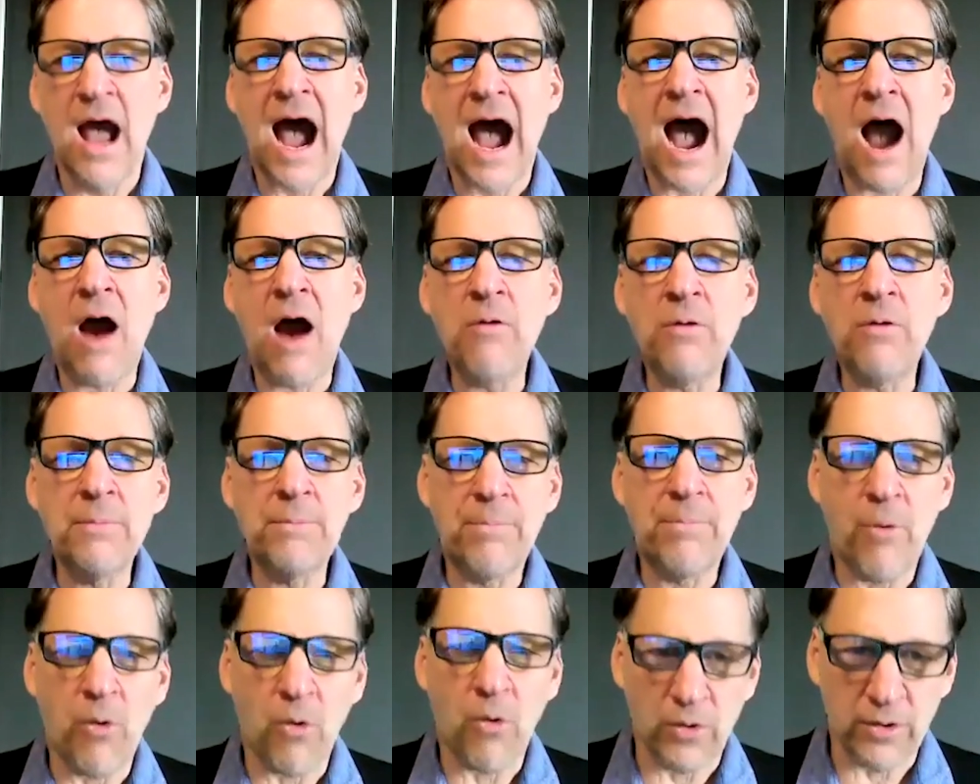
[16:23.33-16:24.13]
How
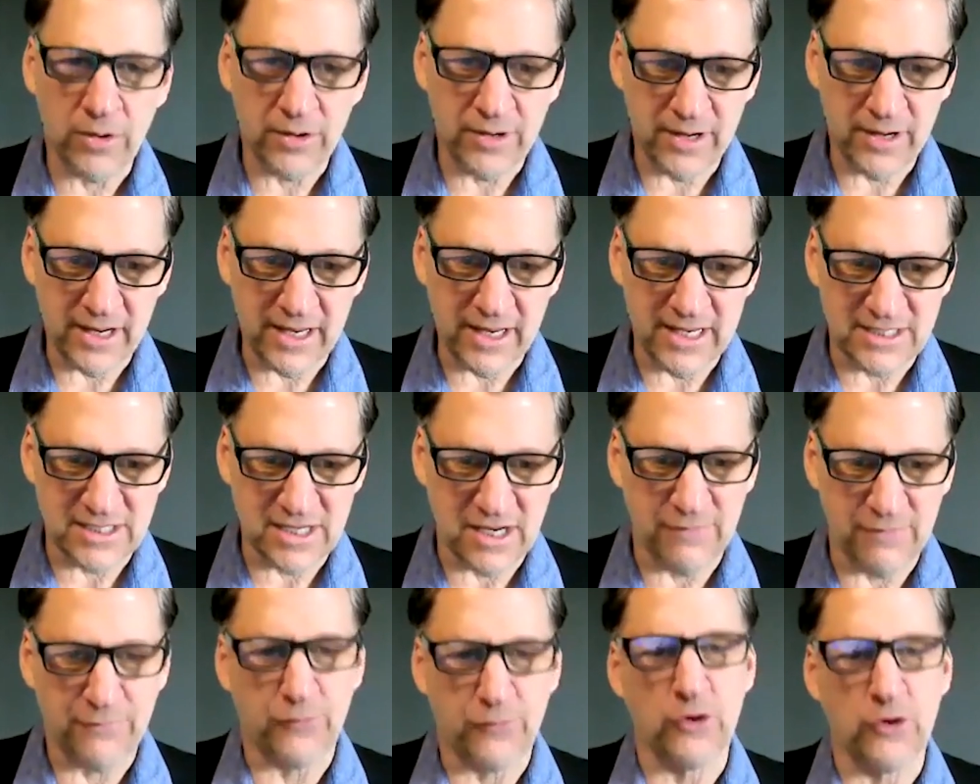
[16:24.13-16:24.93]
important is
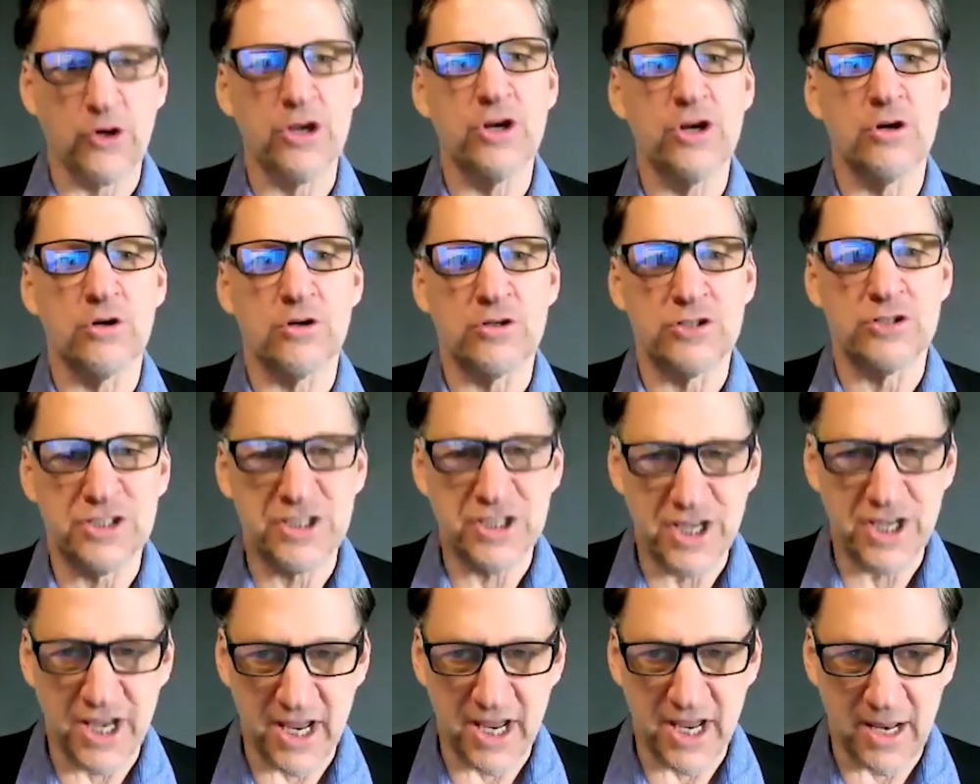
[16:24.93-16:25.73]
it for your
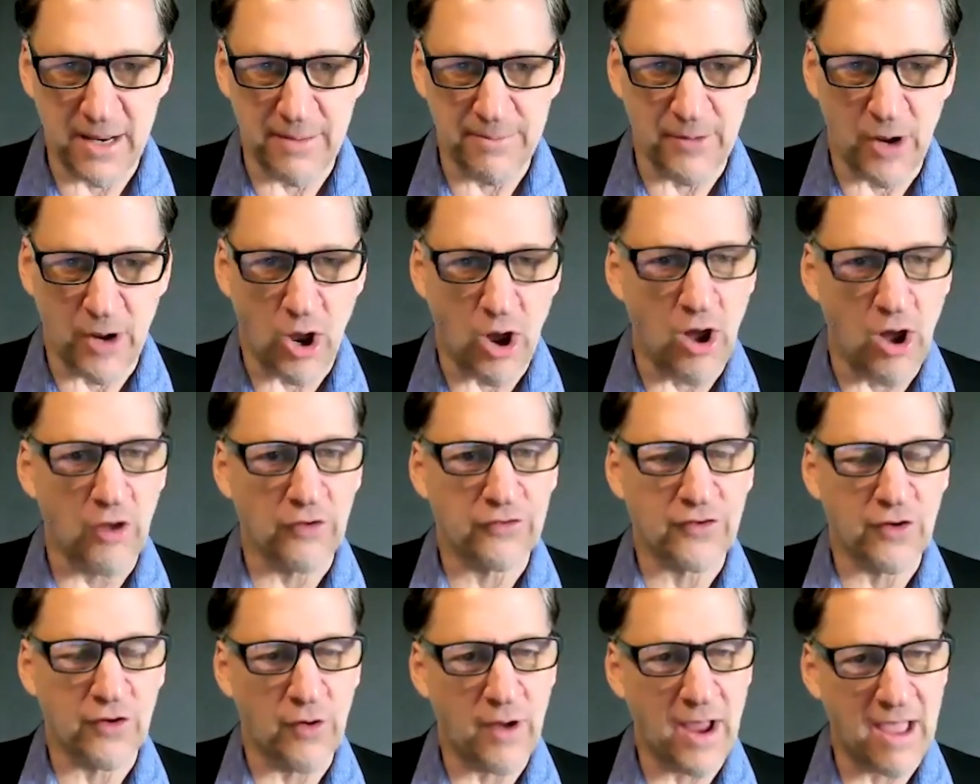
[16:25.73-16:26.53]
team to
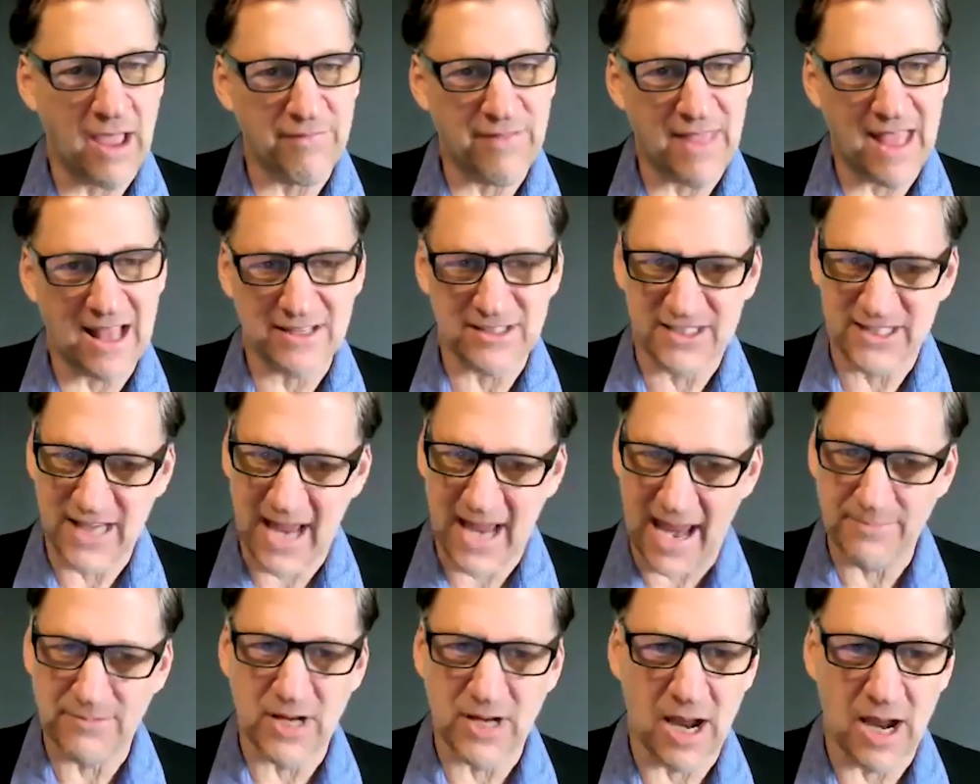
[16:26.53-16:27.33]
also have that
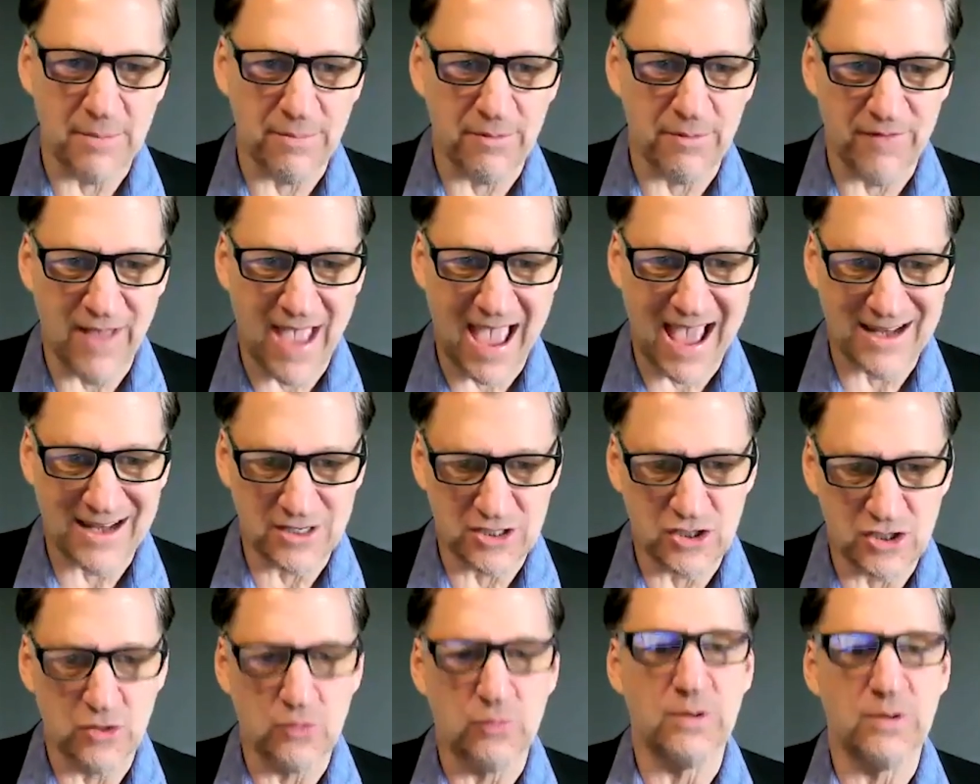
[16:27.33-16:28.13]
same type of
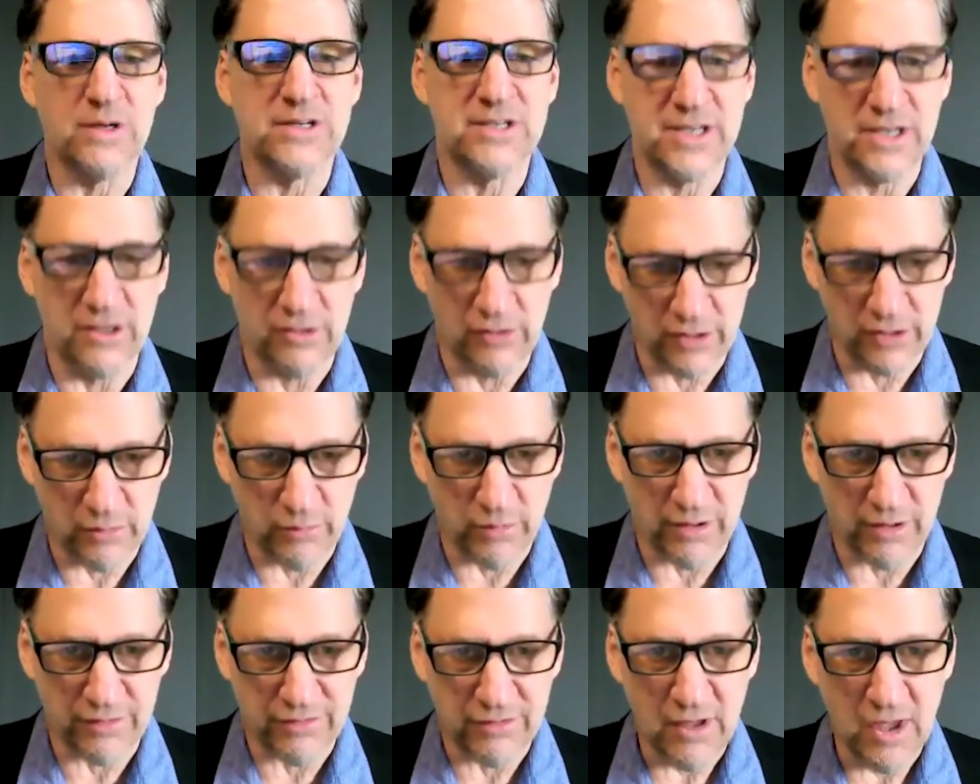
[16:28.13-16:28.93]
attitude when dealing
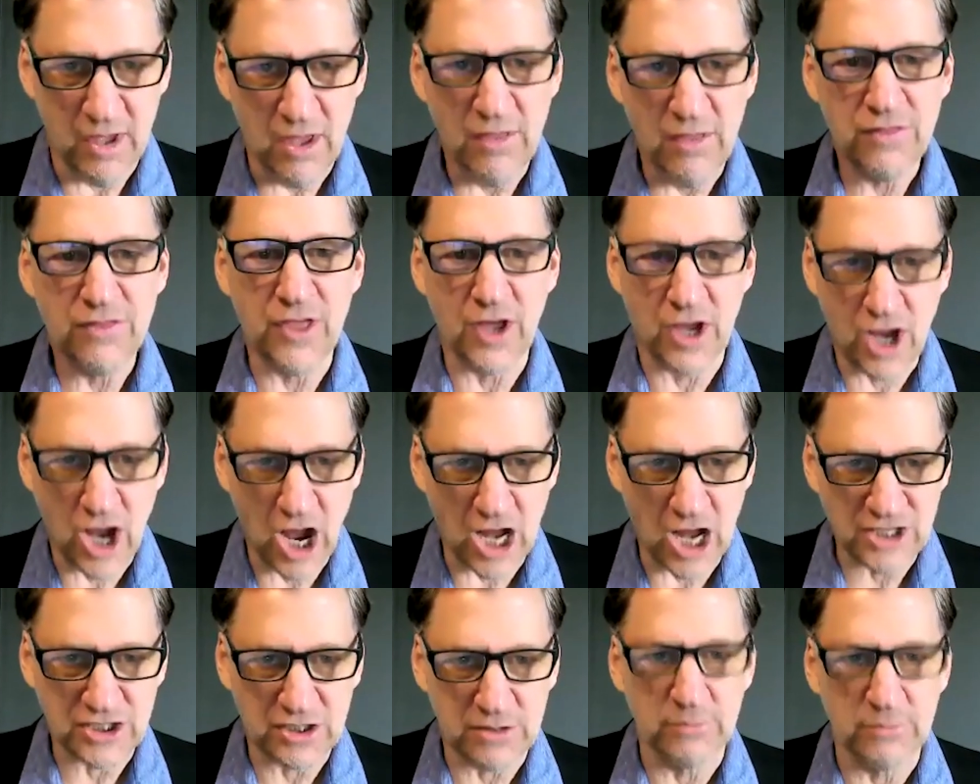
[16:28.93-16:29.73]
with the
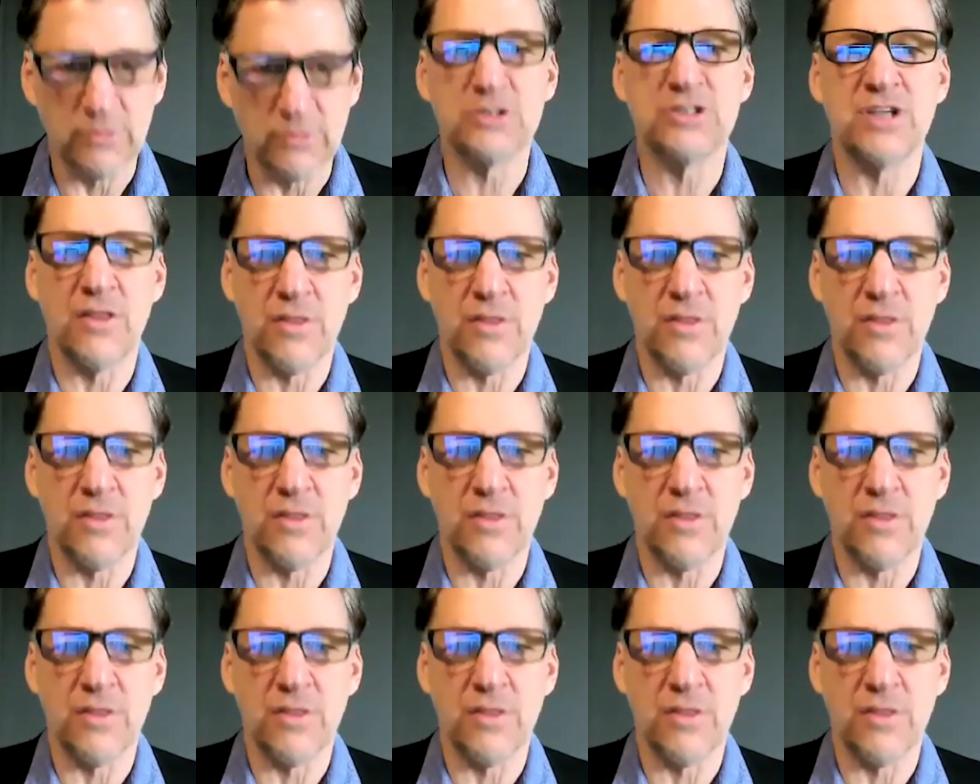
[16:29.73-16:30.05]
customers